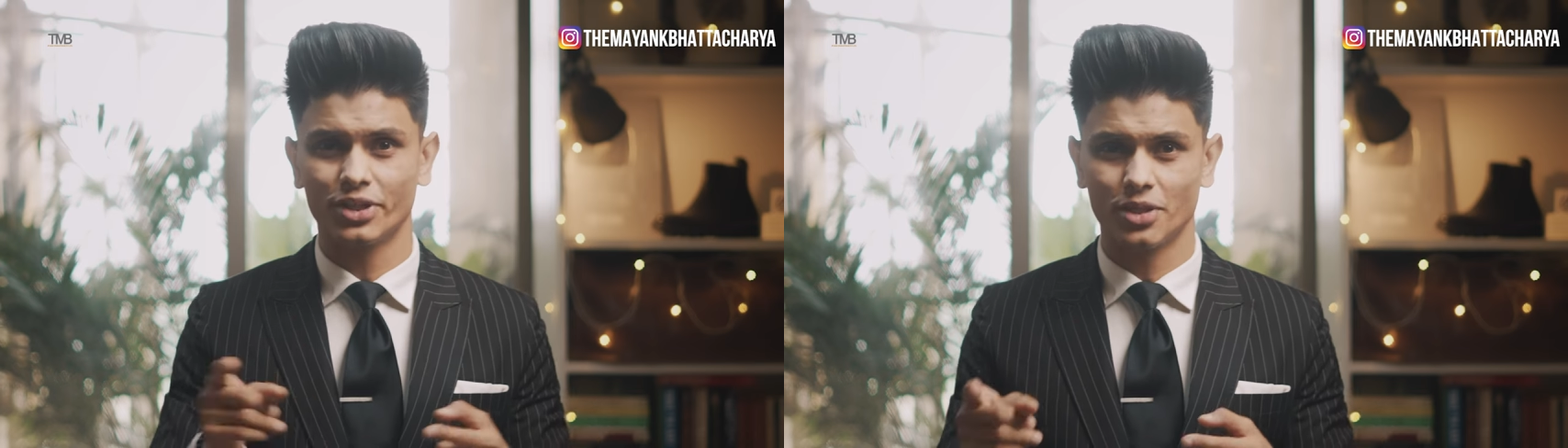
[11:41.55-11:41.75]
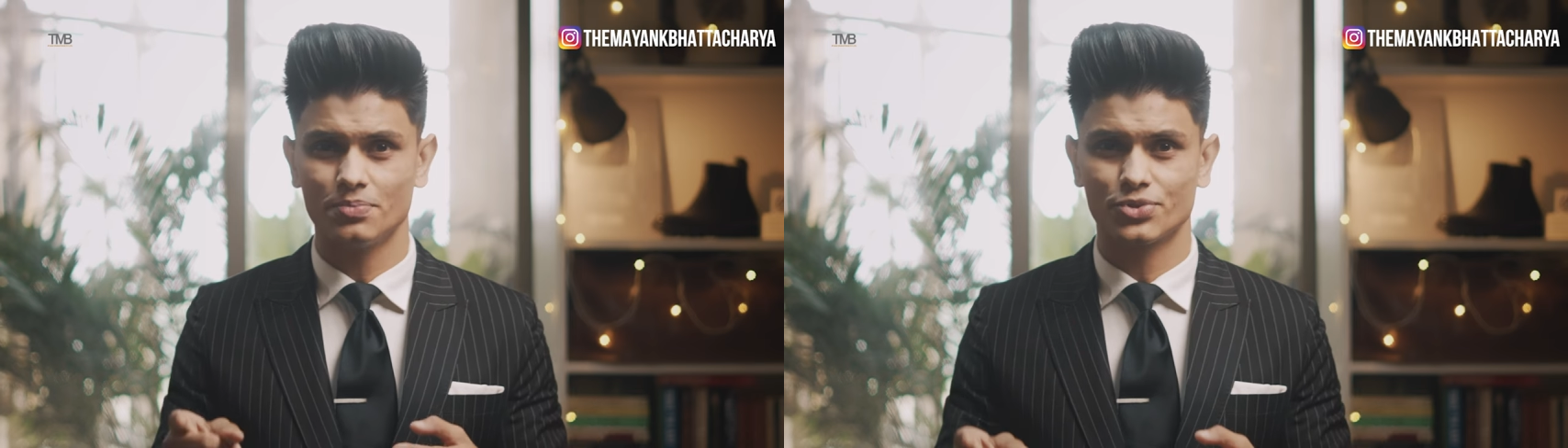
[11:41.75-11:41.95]

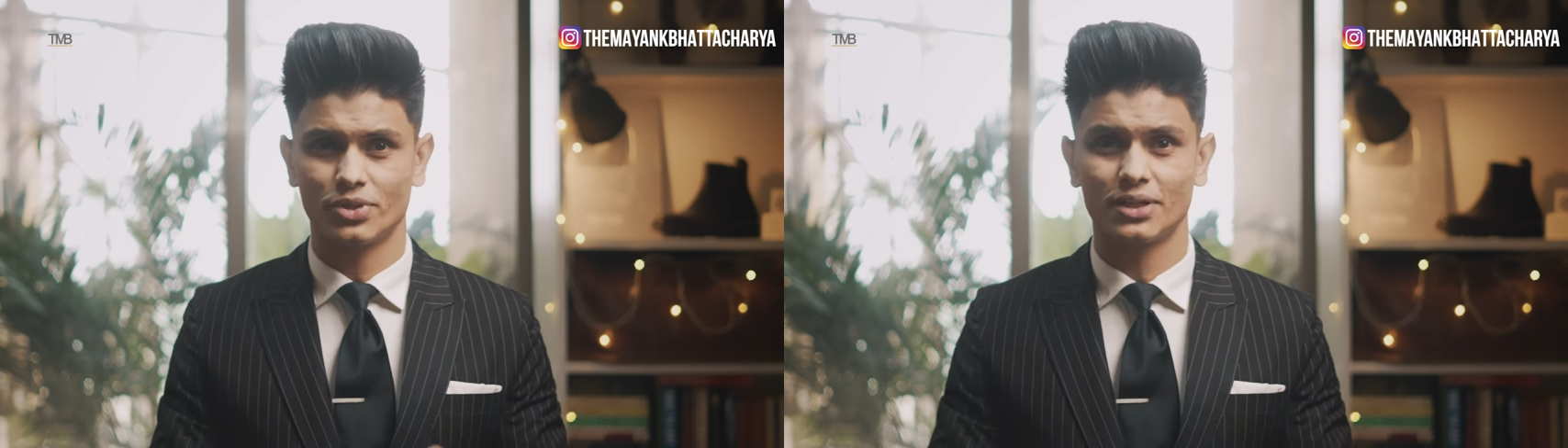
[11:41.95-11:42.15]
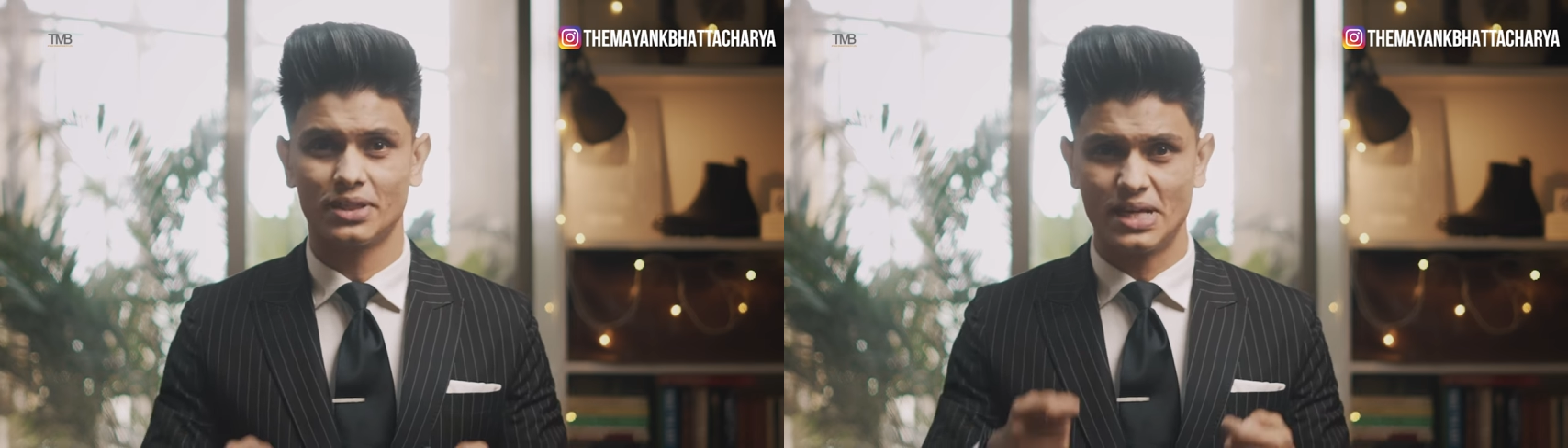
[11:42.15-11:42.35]
them so
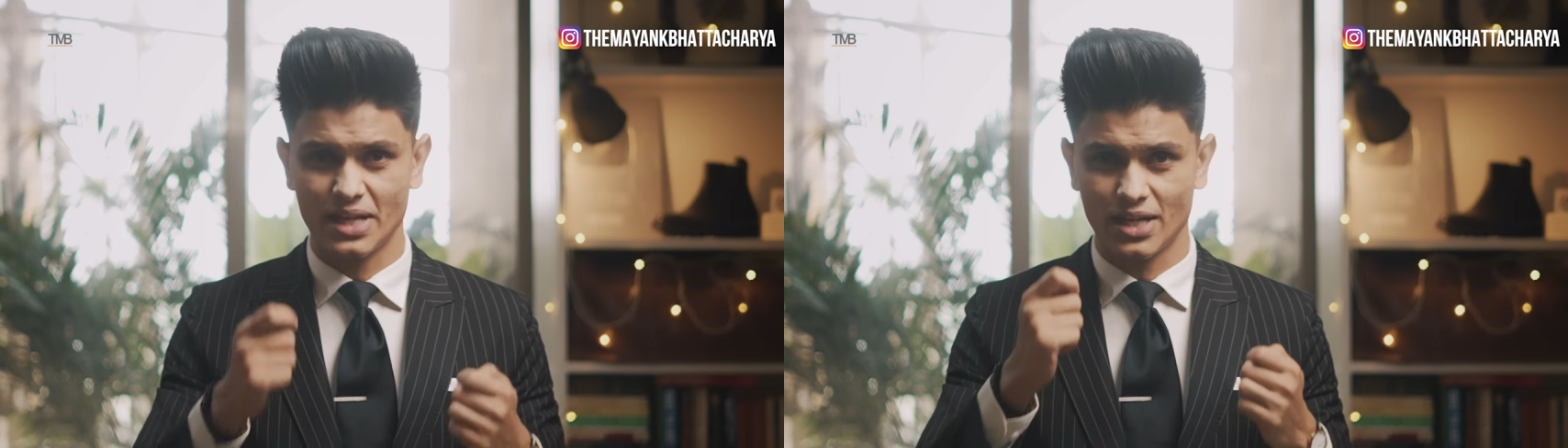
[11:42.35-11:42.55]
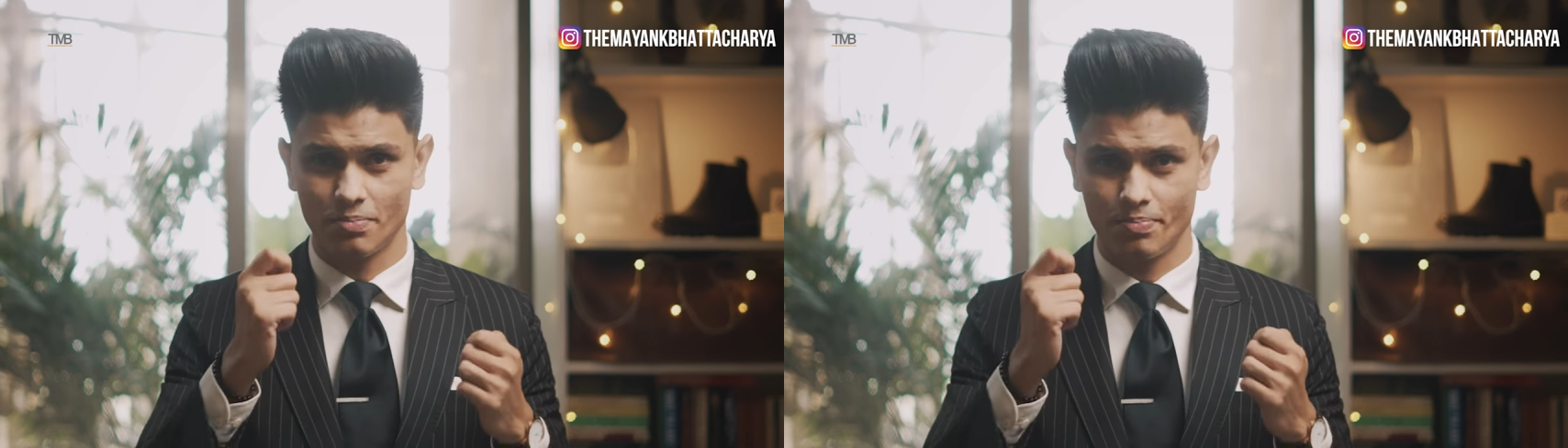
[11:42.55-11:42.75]
that they
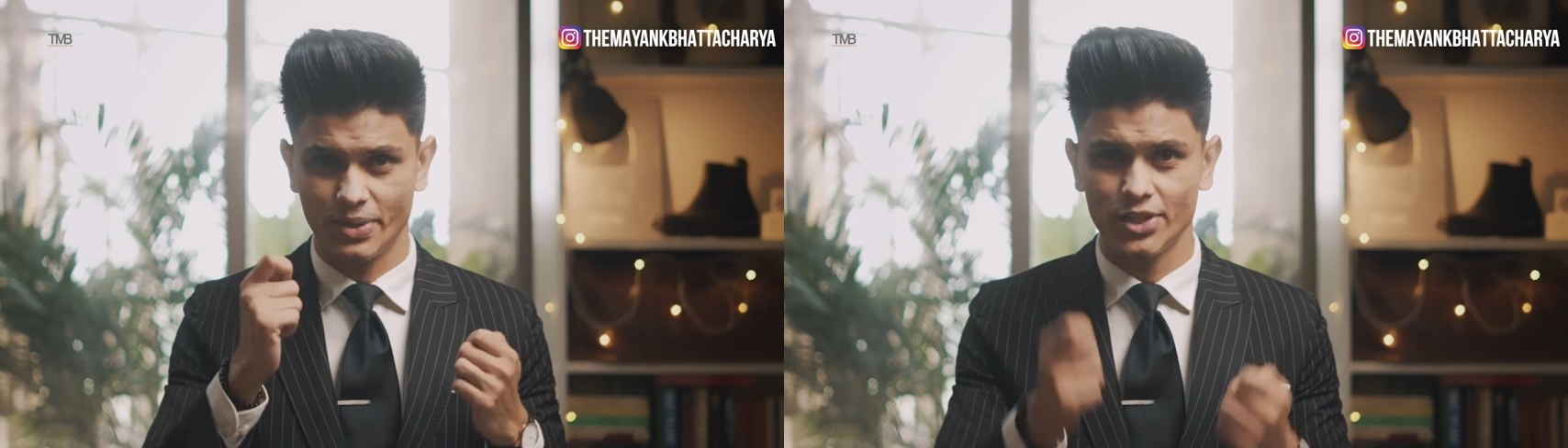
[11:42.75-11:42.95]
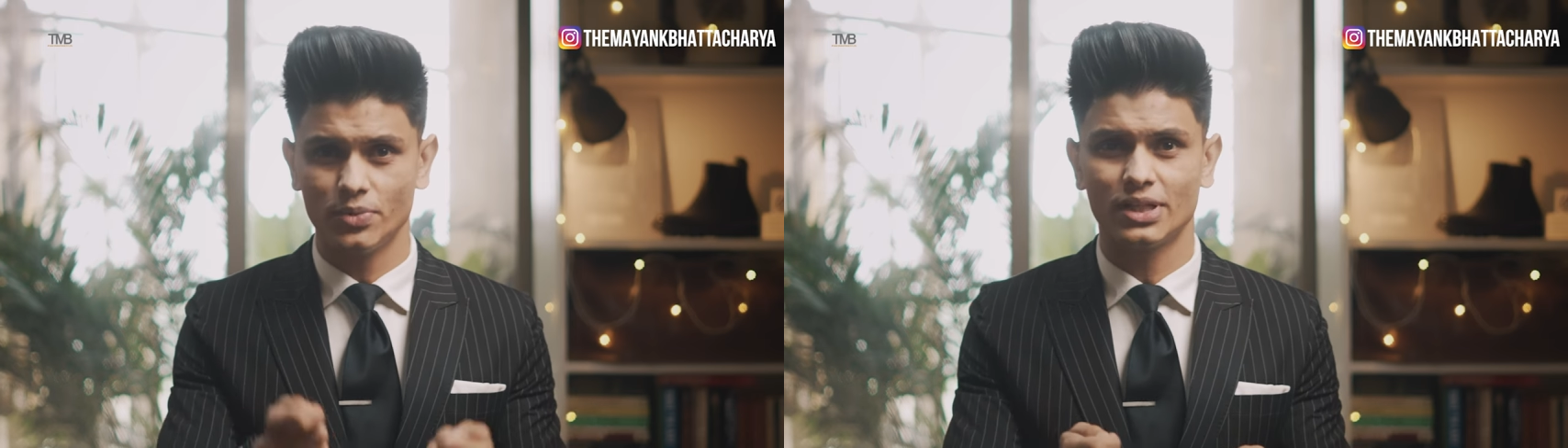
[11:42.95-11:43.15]
can
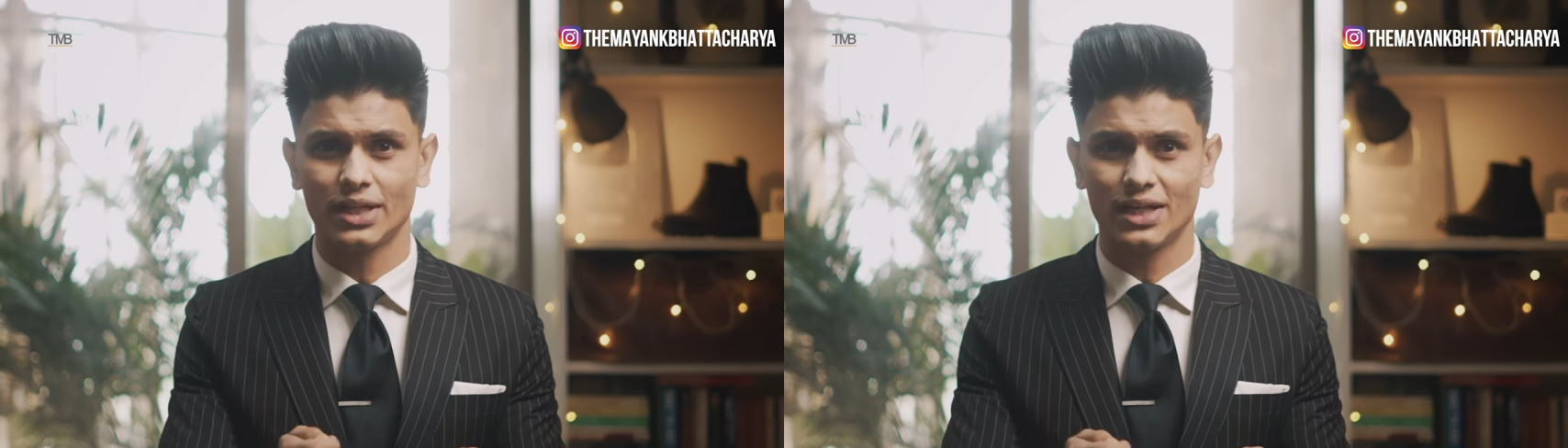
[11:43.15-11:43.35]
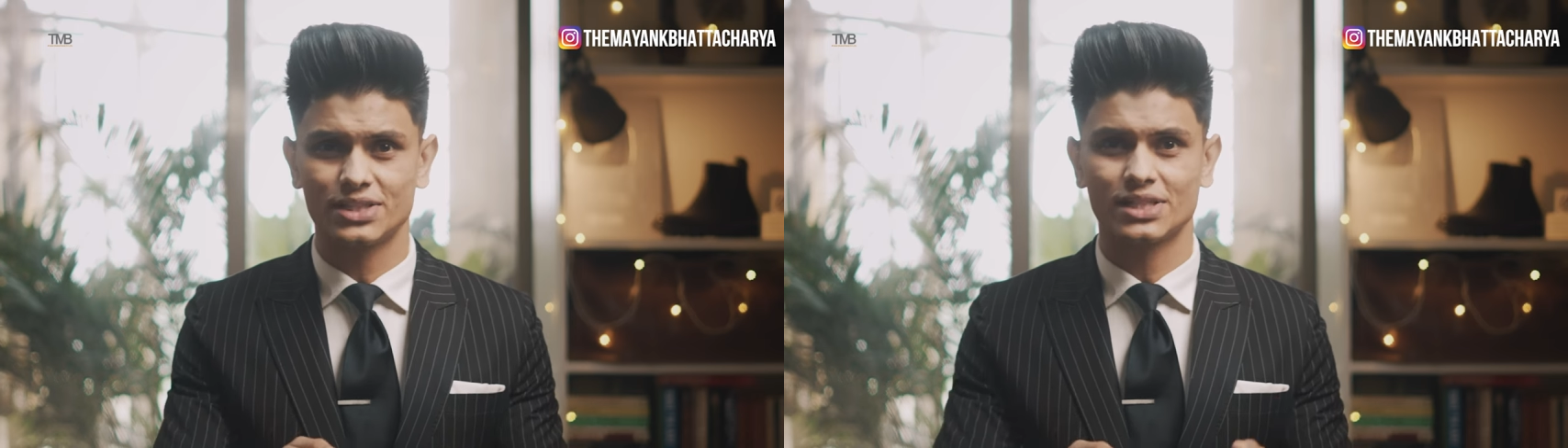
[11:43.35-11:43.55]
pay you in
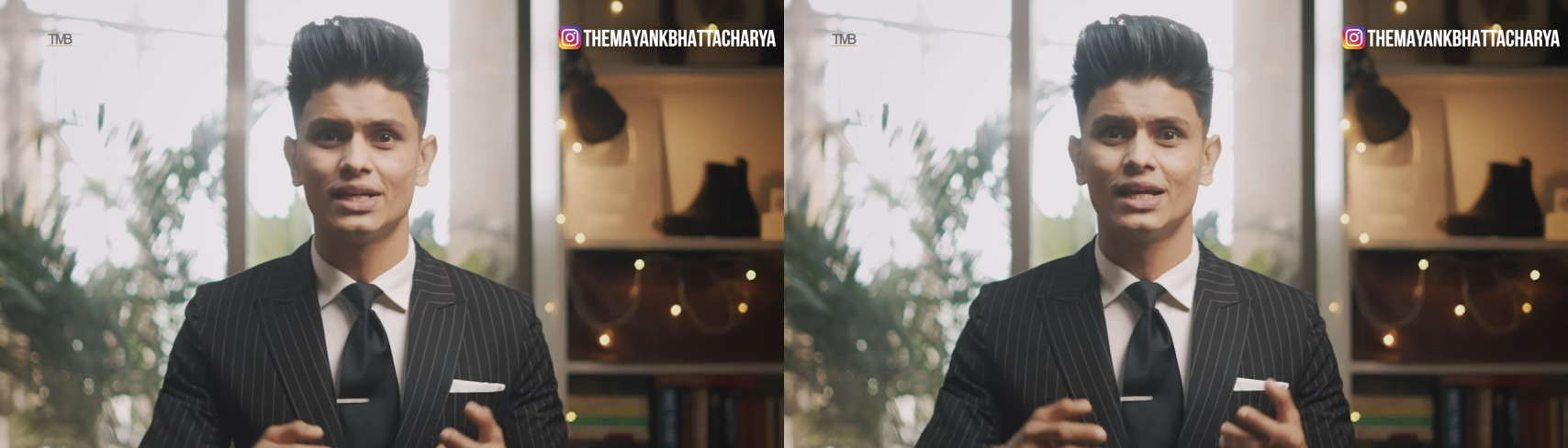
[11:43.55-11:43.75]
cash